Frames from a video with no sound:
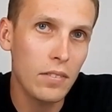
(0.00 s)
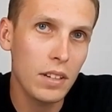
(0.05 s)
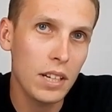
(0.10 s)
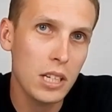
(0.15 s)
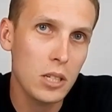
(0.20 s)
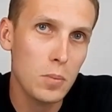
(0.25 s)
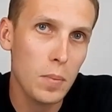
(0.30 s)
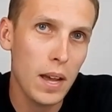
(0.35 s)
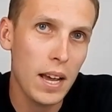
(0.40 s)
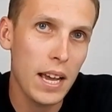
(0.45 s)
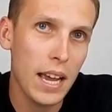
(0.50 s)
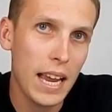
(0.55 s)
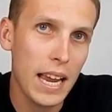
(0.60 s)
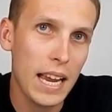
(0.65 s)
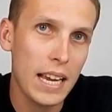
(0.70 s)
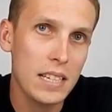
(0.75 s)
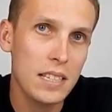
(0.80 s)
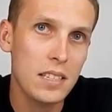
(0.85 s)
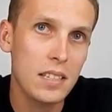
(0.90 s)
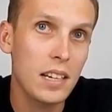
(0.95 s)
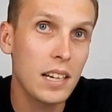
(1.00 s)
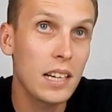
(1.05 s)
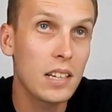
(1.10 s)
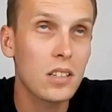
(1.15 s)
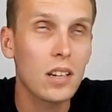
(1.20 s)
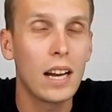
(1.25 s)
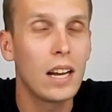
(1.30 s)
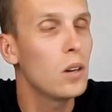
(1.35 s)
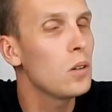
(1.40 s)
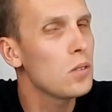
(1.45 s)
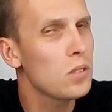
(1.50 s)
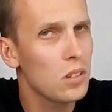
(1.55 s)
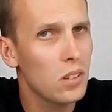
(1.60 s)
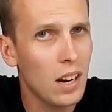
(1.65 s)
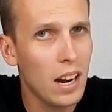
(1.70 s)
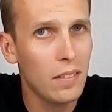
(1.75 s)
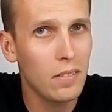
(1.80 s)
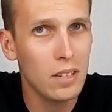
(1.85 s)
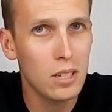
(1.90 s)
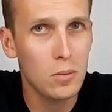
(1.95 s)
I don't have any spare E S Cs.
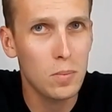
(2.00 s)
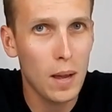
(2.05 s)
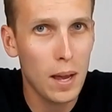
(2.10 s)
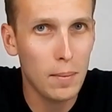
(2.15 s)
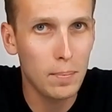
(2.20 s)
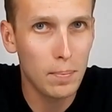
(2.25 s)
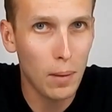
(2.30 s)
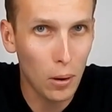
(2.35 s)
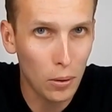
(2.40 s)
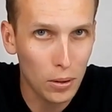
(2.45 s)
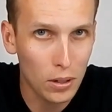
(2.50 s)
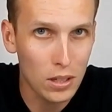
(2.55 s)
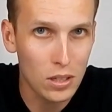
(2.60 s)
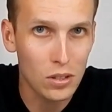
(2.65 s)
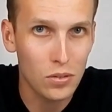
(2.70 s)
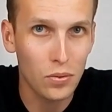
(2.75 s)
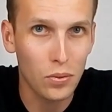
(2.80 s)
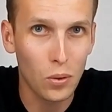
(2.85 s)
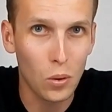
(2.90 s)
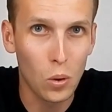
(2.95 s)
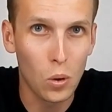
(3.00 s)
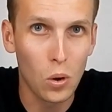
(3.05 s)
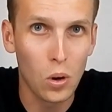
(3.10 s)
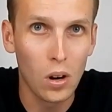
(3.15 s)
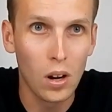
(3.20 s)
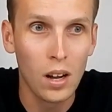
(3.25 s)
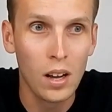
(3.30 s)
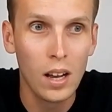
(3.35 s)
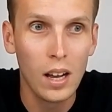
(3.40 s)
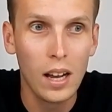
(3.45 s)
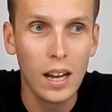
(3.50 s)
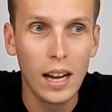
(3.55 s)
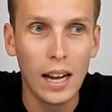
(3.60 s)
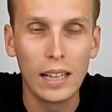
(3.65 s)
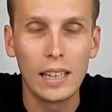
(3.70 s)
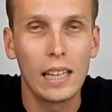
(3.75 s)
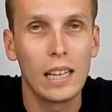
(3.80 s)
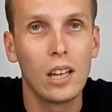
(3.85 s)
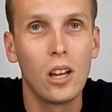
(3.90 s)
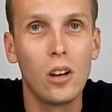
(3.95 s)
I also don't have any spare motors
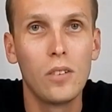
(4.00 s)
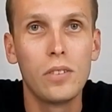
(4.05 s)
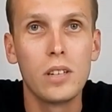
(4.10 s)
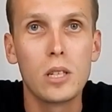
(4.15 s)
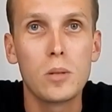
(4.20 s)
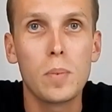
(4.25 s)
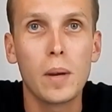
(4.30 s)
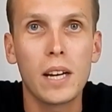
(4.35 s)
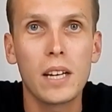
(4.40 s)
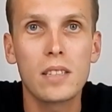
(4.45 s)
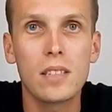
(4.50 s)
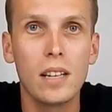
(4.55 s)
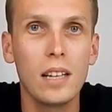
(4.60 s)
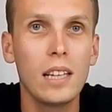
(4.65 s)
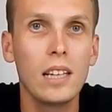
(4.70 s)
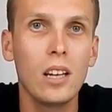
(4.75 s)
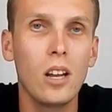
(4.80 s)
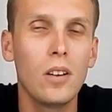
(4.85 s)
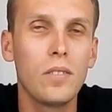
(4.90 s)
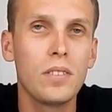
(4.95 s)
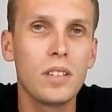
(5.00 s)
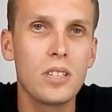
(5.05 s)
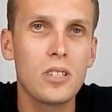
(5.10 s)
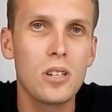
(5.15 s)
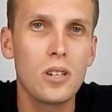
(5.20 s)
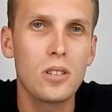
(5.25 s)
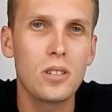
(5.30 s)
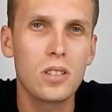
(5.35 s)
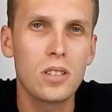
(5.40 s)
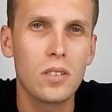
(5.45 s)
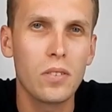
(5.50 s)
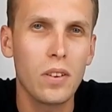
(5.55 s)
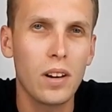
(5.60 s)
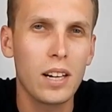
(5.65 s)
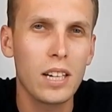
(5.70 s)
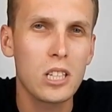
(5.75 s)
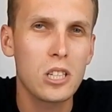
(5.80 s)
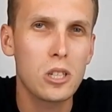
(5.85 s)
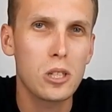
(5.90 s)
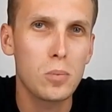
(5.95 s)
for A Little Obvious because A Little Obvious
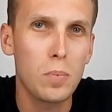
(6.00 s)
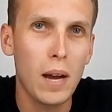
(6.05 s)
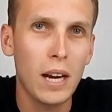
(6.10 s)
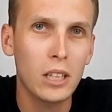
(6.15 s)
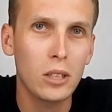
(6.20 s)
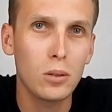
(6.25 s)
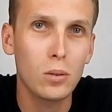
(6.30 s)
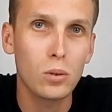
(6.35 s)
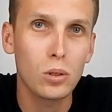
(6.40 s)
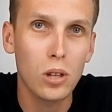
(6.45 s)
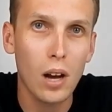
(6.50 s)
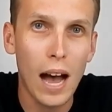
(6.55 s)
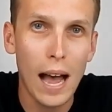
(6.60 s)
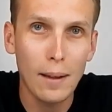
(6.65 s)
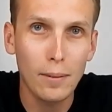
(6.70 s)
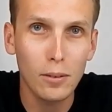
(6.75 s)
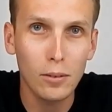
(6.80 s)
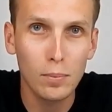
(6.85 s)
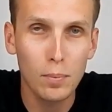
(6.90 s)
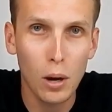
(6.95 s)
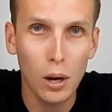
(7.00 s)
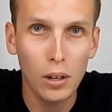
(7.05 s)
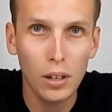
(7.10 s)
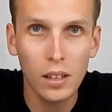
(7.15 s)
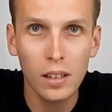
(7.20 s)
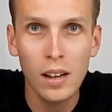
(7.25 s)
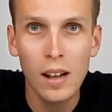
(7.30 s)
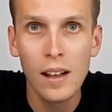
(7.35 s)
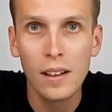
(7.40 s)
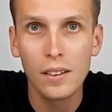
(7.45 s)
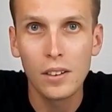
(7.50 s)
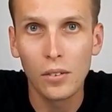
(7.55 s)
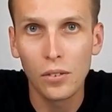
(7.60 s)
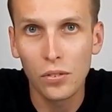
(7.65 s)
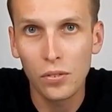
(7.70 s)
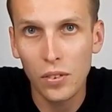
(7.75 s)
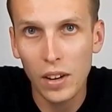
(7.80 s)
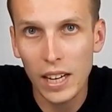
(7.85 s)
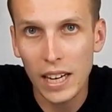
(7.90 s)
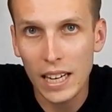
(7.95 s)
uses a very special type of
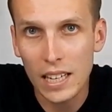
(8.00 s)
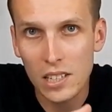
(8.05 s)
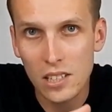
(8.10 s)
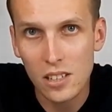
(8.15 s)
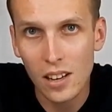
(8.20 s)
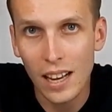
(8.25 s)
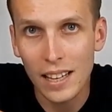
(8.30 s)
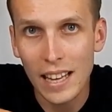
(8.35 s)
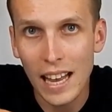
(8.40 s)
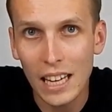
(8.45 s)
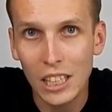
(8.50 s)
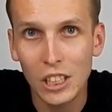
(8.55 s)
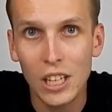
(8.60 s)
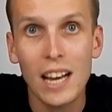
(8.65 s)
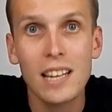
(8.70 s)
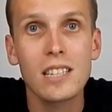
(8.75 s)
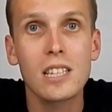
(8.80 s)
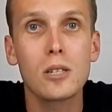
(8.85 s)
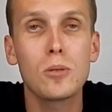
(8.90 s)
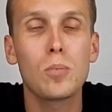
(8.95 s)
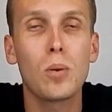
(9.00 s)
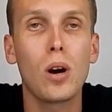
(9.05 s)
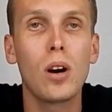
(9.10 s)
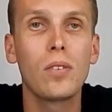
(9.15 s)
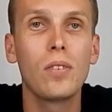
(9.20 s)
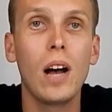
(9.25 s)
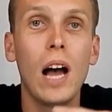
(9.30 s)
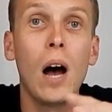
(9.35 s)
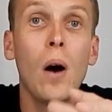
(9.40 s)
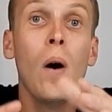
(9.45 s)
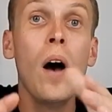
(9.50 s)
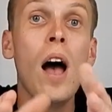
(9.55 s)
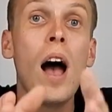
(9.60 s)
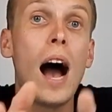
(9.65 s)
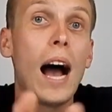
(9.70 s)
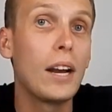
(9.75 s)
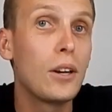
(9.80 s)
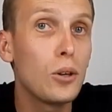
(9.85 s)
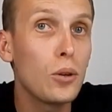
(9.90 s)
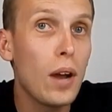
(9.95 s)
motor to fit inside that chassis
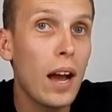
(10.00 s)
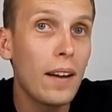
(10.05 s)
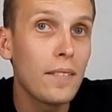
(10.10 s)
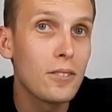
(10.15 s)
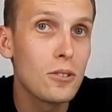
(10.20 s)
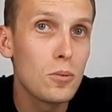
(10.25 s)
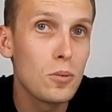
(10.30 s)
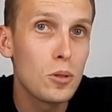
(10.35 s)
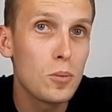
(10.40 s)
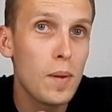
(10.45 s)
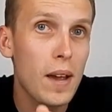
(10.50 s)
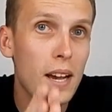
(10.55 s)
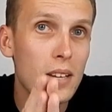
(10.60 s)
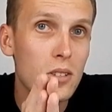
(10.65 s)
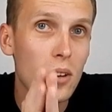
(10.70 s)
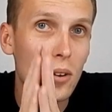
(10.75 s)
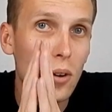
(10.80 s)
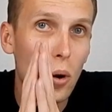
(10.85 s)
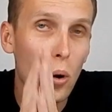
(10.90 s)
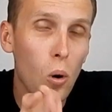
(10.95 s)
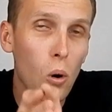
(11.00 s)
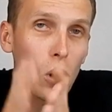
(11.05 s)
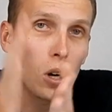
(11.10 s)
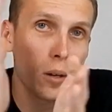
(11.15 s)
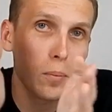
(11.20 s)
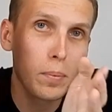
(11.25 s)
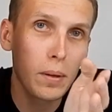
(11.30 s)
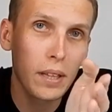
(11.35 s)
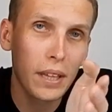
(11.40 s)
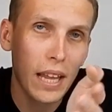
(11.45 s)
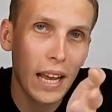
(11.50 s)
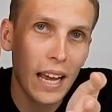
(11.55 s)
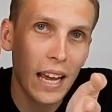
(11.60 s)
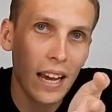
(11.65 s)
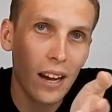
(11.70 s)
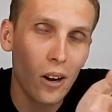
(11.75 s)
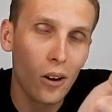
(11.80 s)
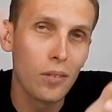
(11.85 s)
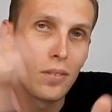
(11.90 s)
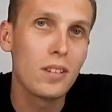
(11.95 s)
profile. I do have some spares on order,
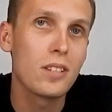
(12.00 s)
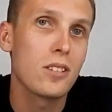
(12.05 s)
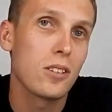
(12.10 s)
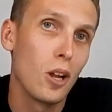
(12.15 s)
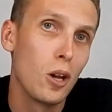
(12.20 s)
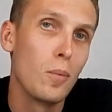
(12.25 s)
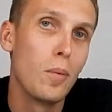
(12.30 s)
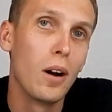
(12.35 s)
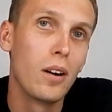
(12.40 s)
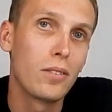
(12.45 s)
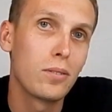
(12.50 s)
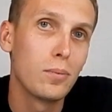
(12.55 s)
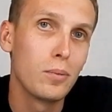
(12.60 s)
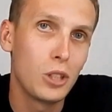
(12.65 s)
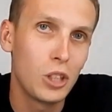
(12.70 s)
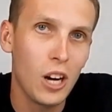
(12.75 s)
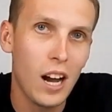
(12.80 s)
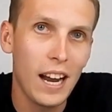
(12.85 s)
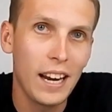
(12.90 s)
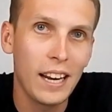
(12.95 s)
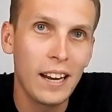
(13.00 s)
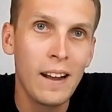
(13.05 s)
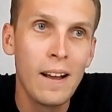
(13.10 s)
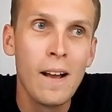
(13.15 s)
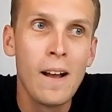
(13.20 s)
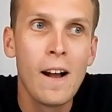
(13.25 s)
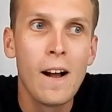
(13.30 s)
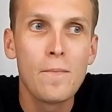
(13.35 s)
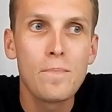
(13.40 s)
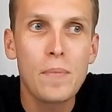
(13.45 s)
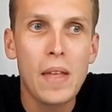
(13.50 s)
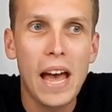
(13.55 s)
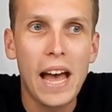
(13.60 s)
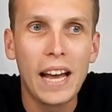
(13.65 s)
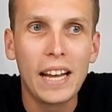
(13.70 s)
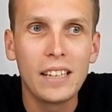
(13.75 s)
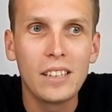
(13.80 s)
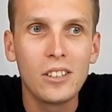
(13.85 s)
but they're on the slow boat from China,